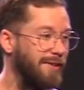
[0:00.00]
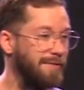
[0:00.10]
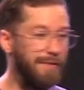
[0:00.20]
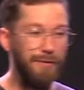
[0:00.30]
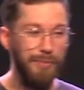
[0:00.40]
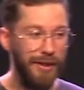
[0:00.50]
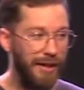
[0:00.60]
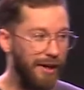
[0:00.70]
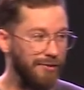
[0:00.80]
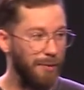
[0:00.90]
If you've ever been
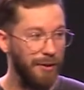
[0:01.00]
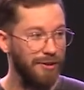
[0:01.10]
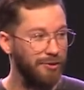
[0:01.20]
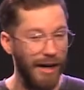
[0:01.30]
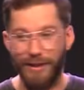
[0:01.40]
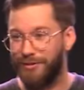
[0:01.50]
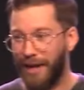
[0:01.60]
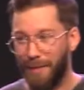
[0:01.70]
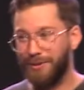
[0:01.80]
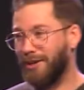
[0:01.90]
there, someone is trying to
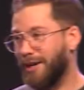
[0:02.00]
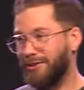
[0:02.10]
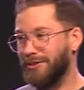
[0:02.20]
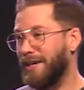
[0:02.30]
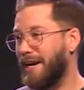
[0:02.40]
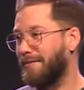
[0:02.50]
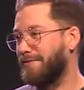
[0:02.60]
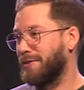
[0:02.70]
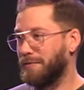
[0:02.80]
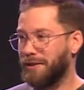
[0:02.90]
sabotage your life.
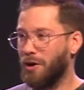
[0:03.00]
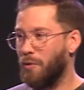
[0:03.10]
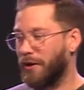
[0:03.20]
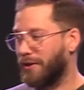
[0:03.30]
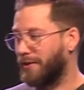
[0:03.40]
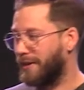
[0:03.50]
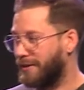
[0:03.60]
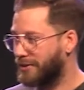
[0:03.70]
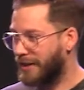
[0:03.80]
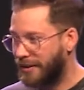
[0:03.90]
You have a coworker
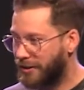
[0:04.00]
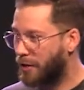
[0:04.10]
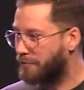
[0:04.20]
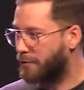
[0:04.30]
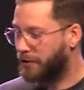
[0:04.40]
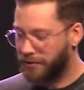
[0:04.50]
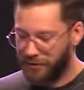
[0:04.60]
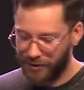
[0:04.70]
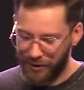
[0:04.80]
that just has it out for you.